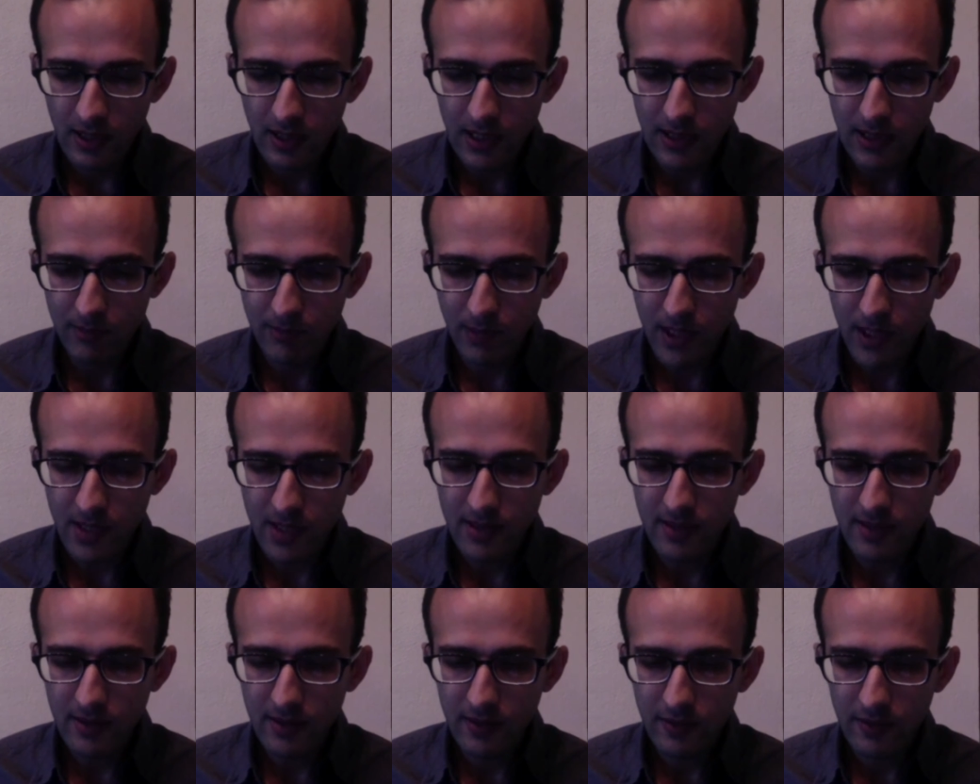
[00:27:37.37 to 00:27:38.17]
it
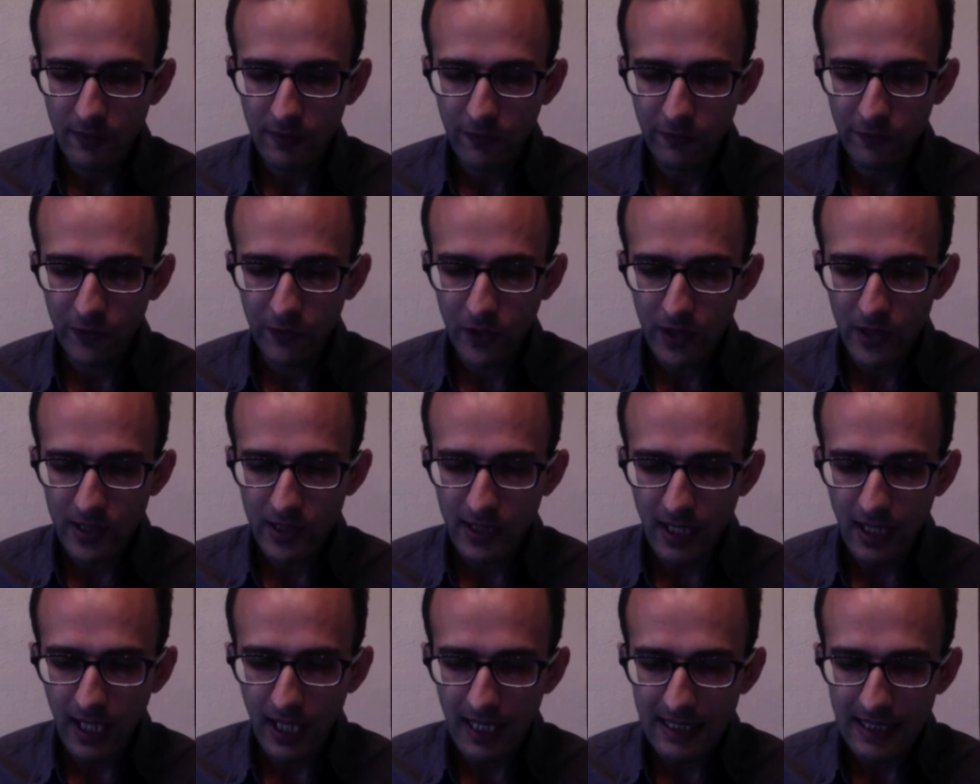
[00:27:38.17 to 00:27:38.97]
must
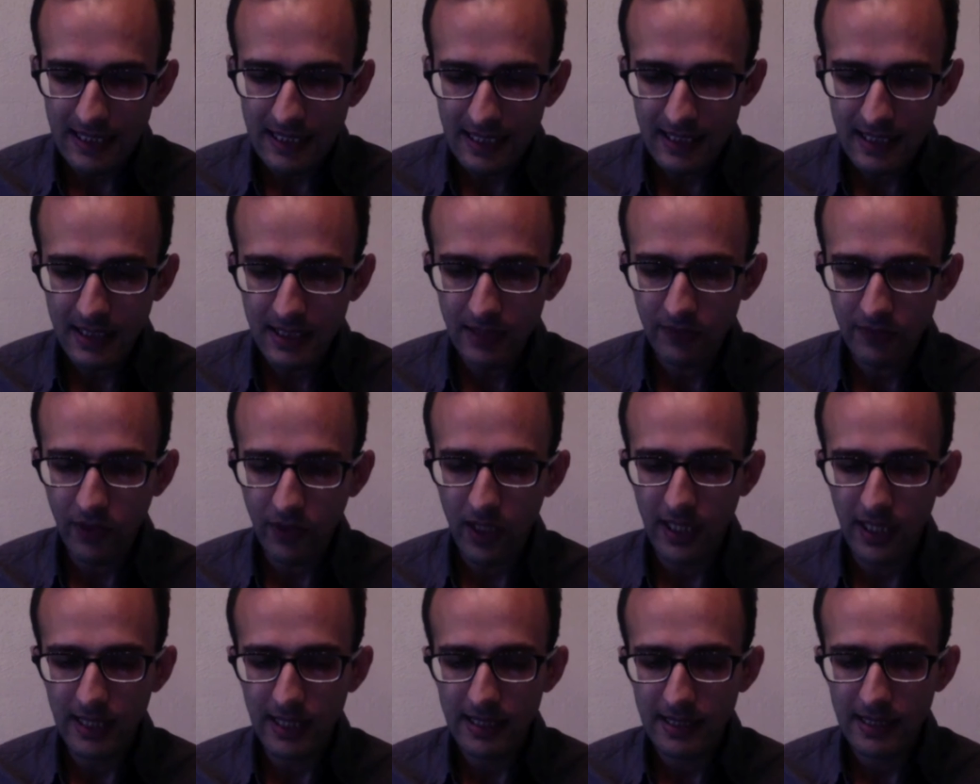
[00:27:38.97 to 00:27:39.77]
first
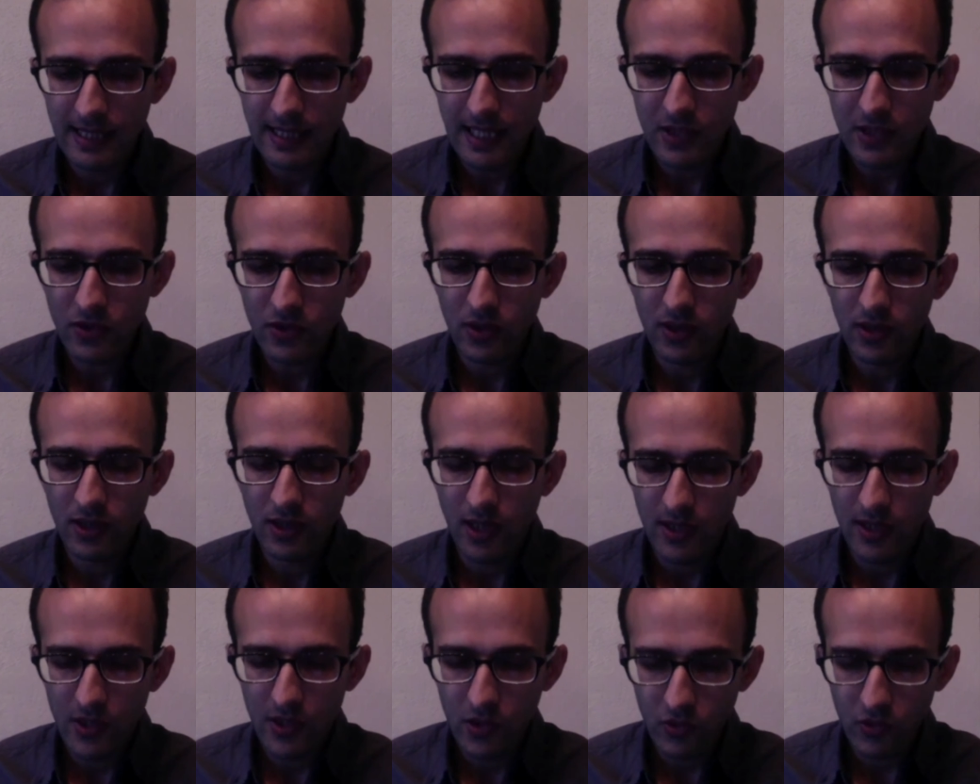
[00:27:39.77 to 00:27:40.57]
identify its natural
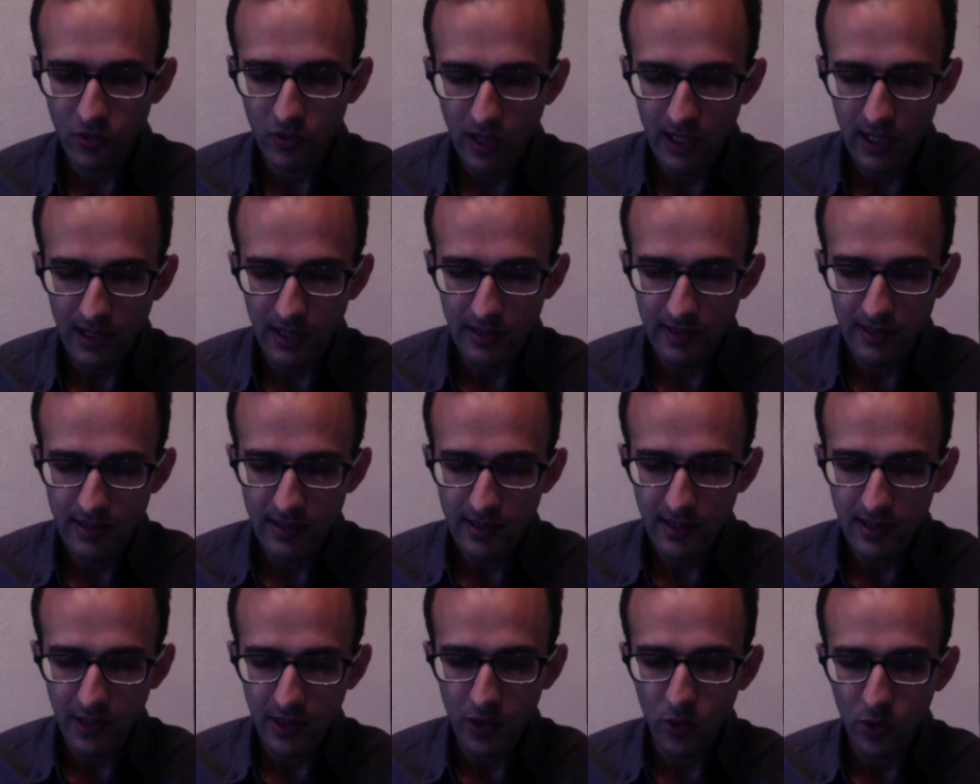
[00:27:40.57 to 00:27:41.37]

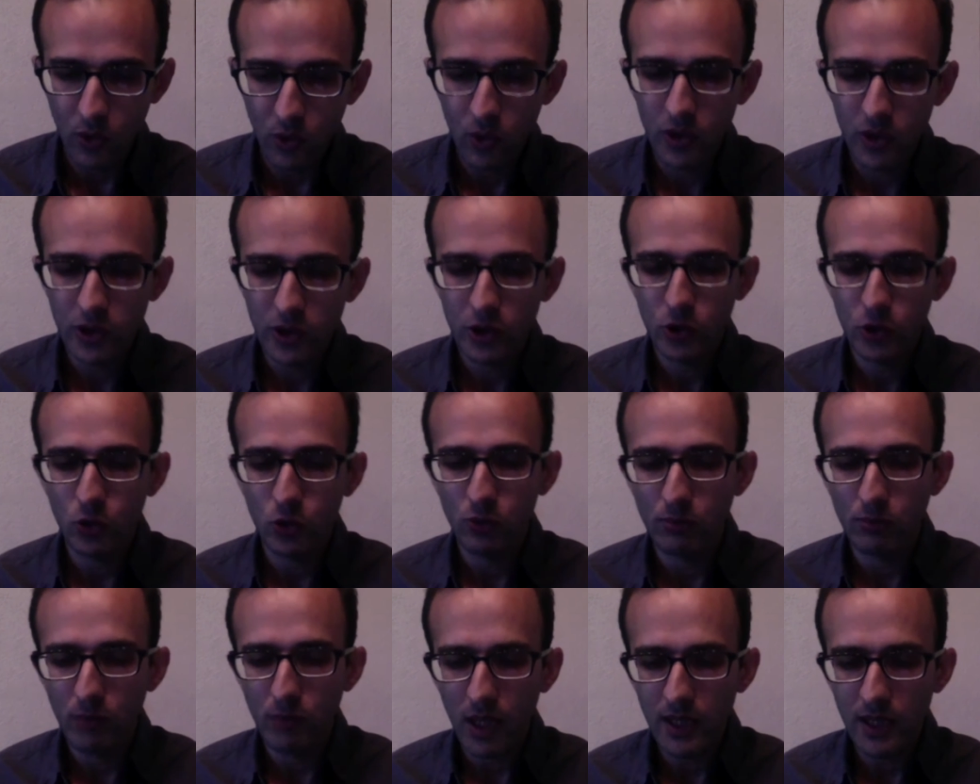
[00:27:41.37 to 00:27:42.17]
constraints in order
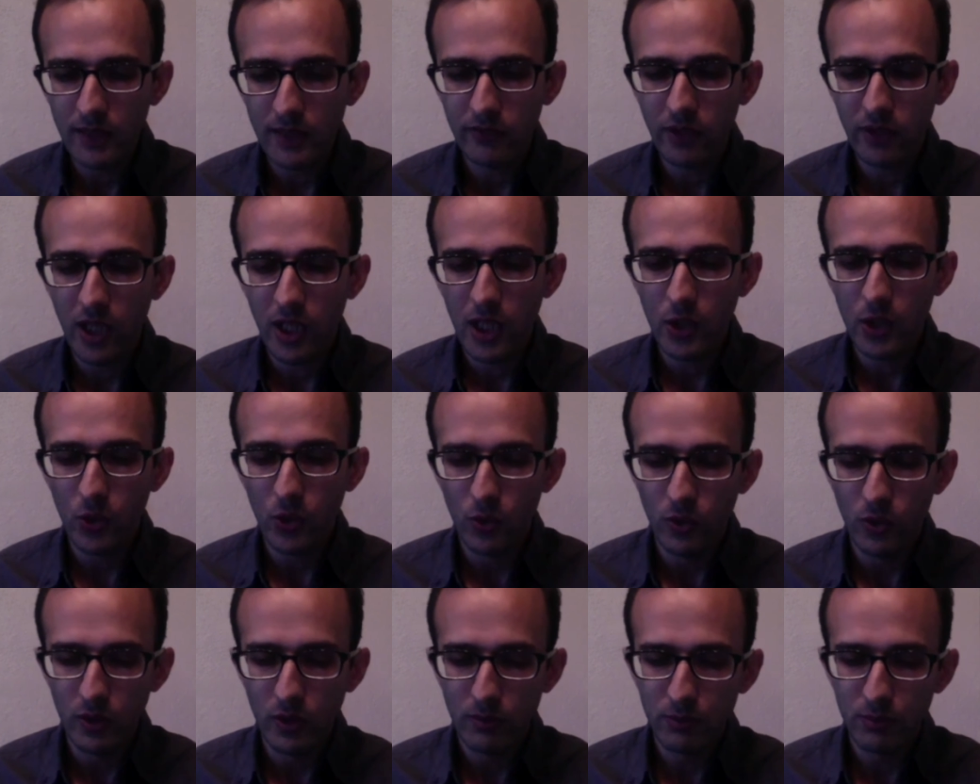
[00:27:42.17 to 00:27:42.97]
to modify
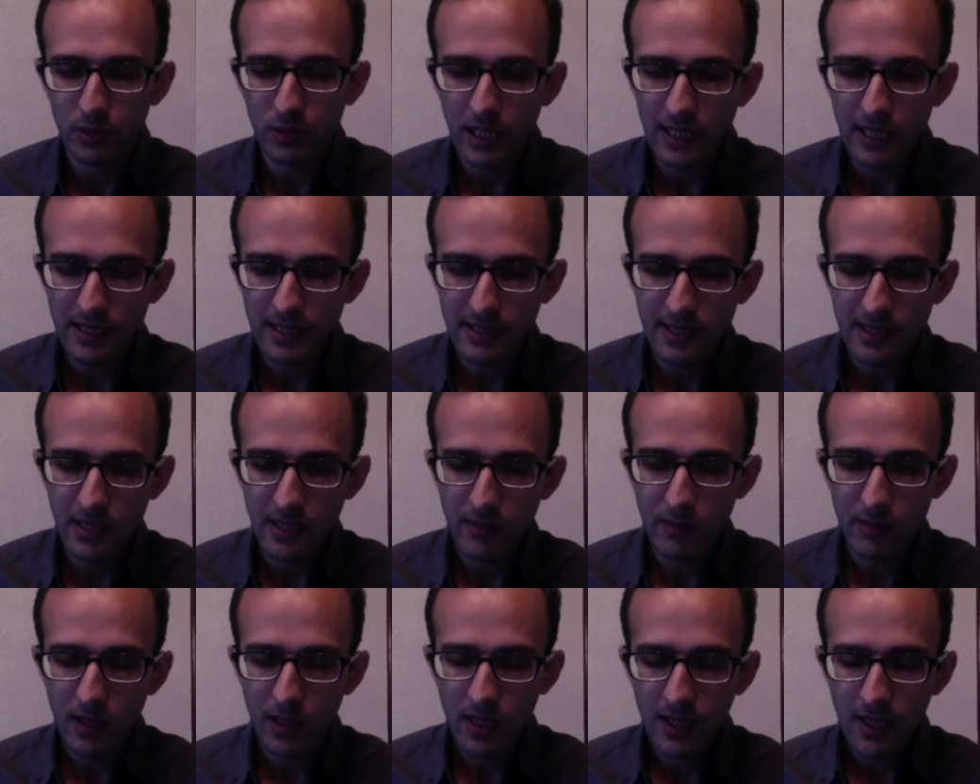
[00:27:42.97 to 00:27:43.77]
or replace
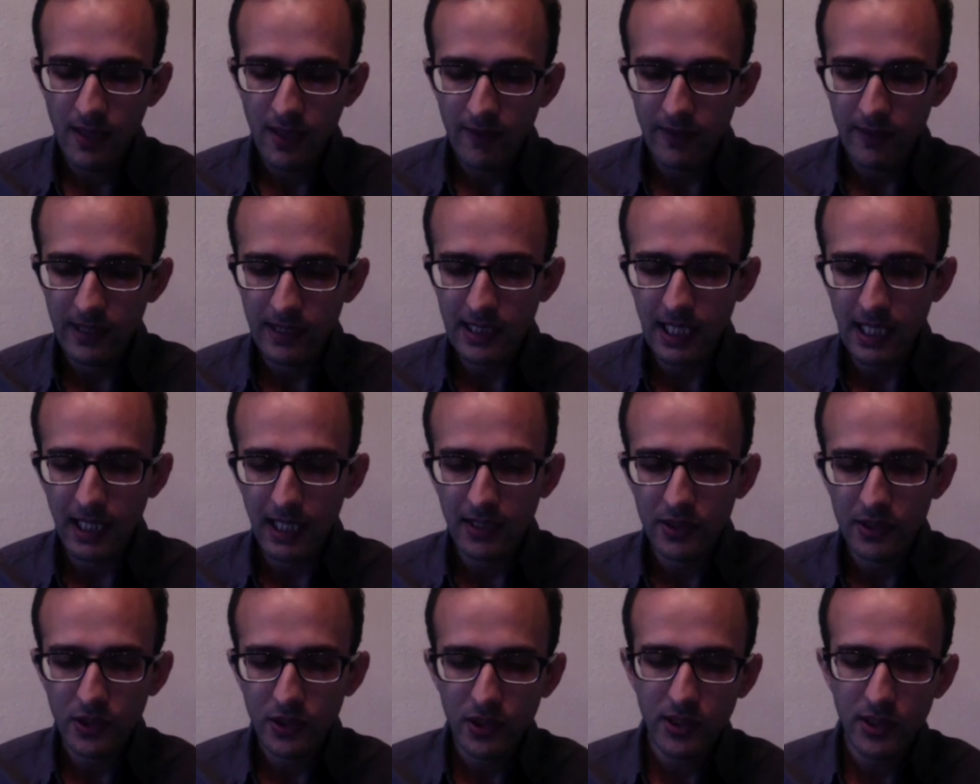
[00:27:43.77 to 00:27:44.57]
them with
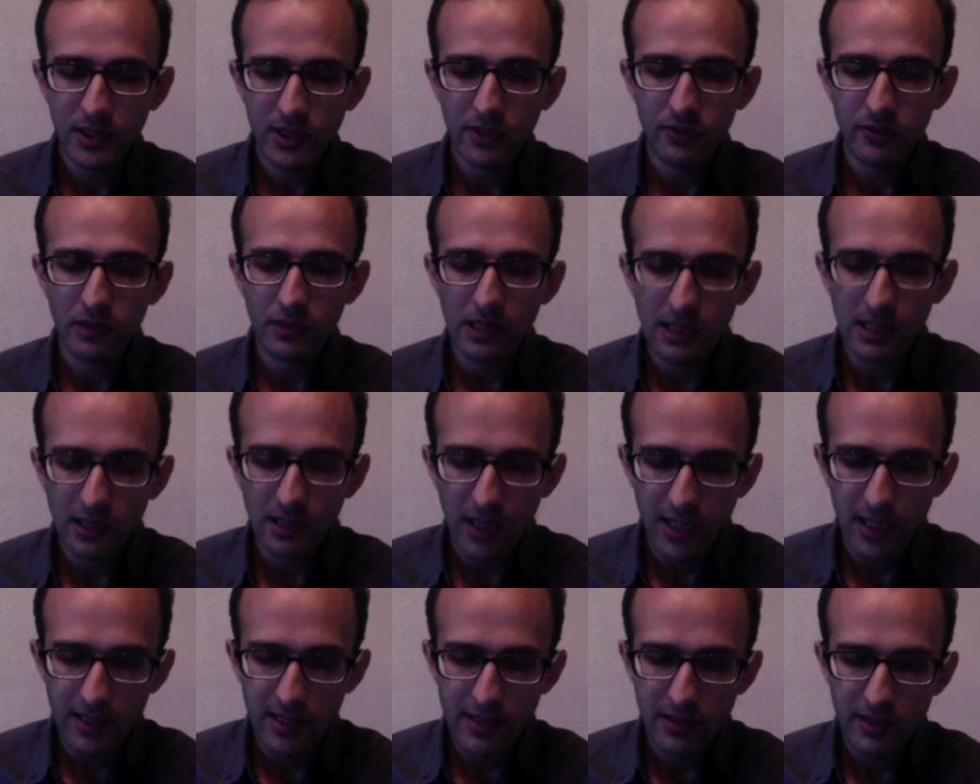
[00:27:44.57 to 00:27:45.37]
alternative
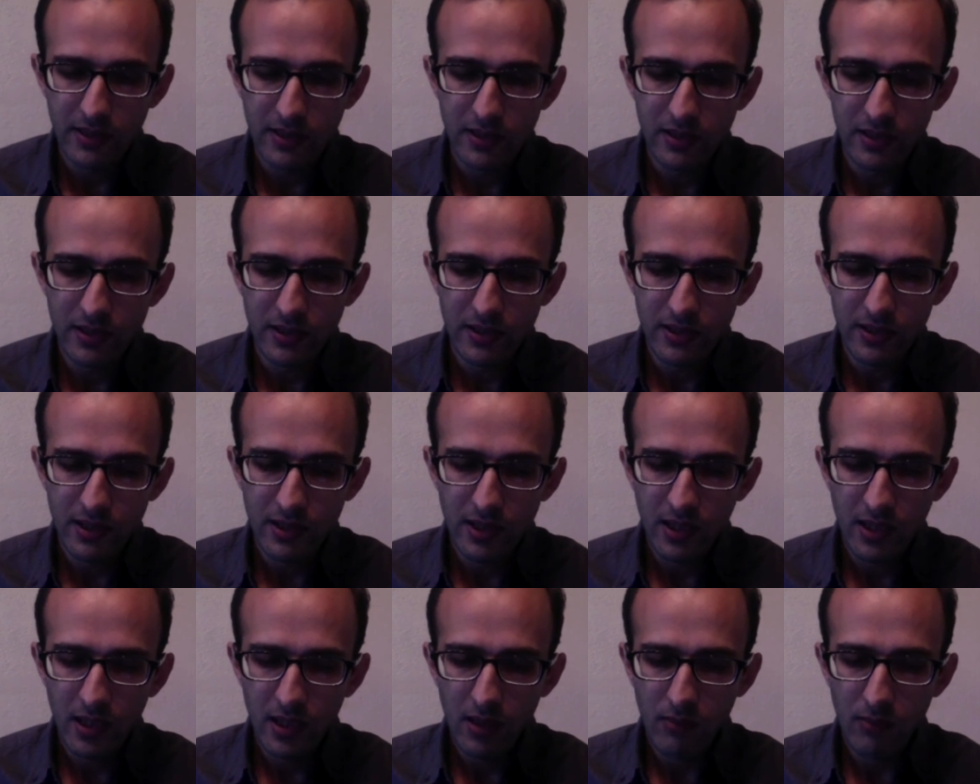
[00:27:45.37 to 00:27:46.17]
realizers
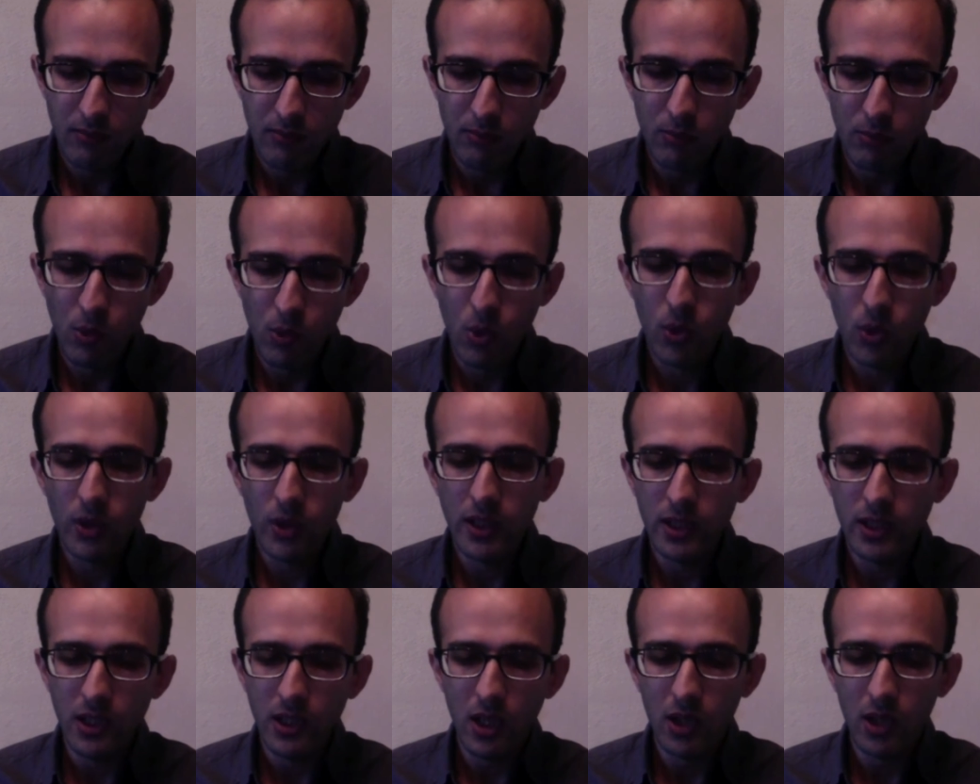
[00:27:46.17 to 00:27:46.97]
more
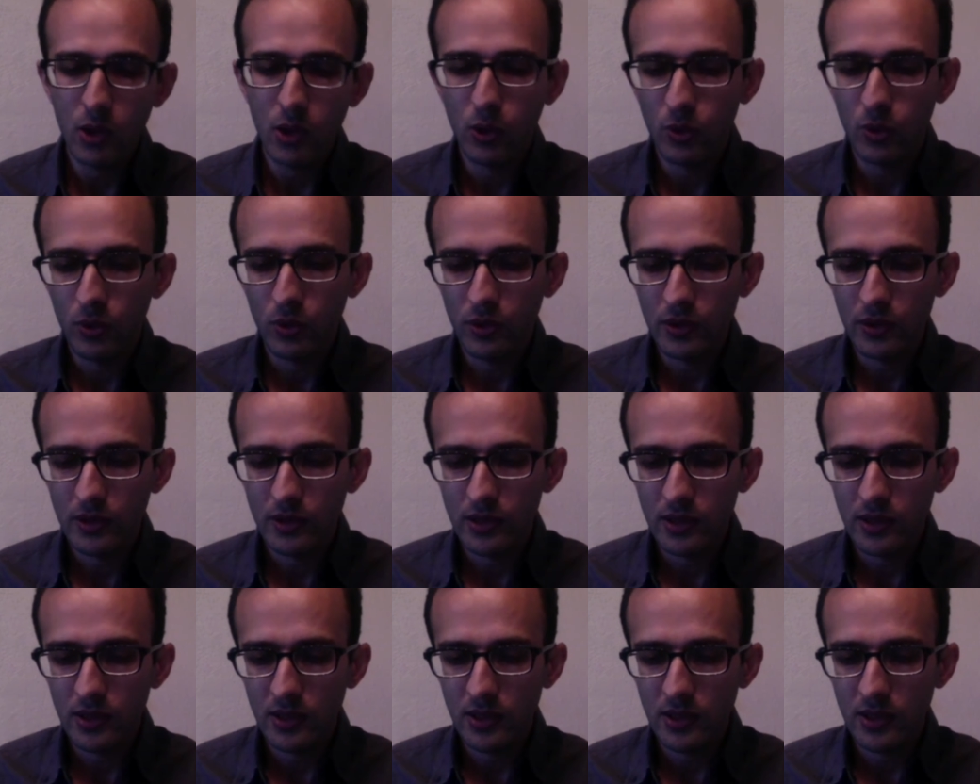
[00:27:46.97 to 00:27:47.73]
in accord